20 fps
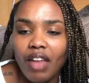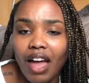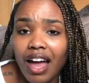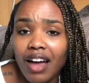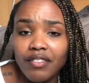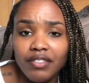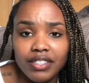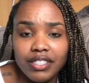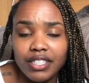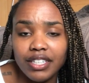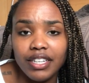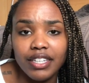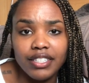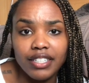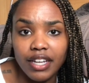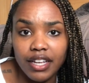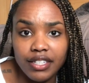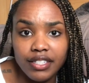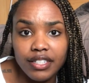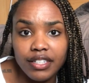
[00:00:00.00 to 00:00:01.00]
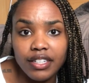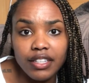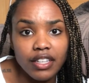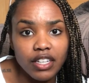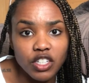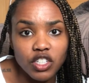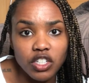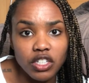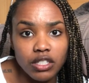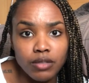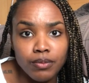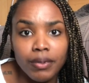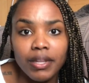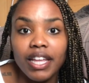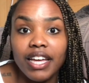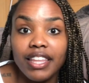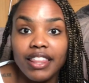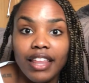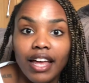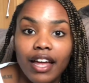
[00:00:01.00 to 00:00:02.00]
Obviously it tasted delicious, but
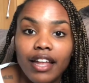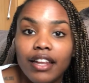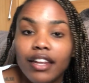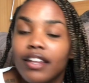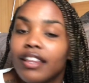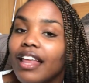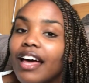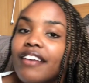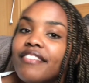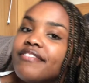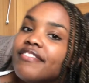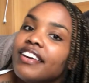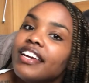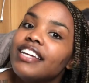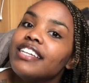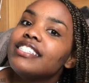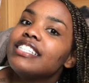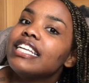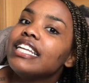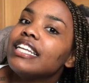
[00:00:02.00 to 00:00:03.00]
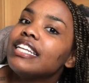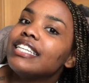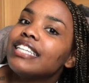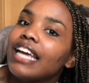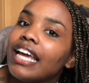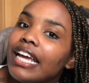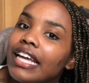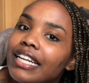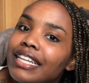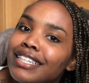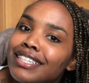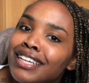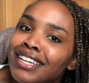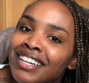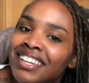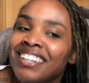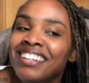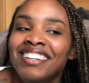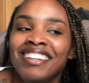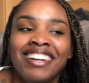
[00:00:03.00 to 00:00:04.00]
like that phase needed to end.
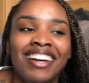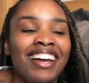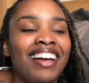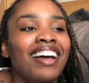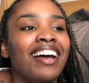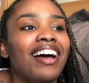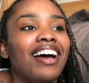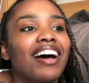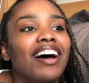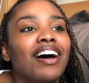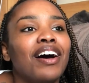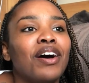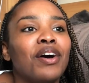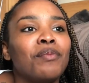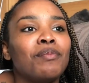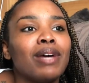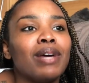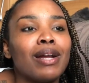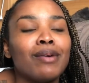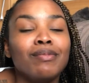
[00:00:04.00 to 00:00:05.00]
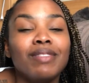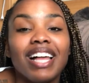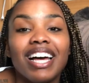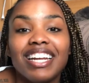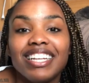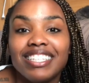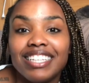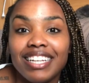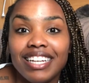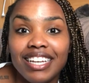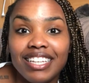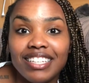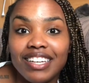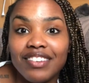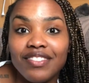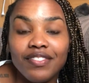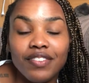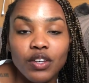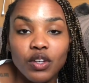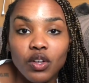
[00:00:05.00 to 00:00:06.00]
And I'm glad it did, because I
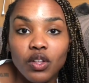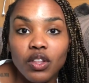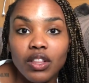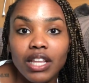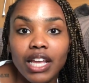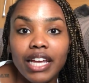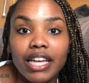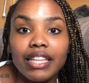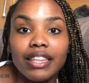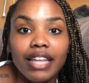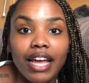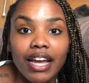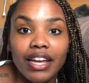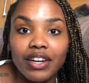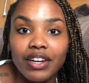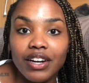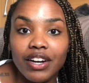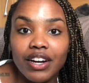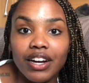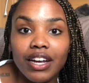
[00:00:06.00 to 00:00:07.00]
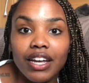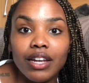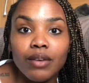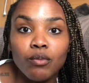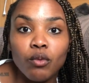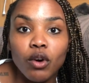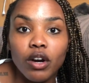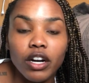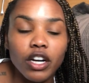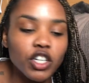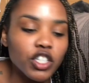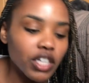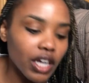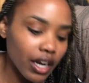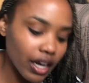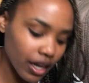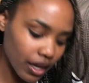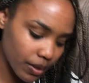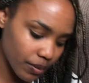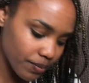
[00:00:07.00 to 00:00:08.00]
feel like lighter and more
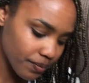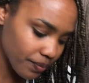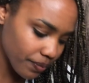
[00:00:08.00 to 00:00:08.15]
energetic.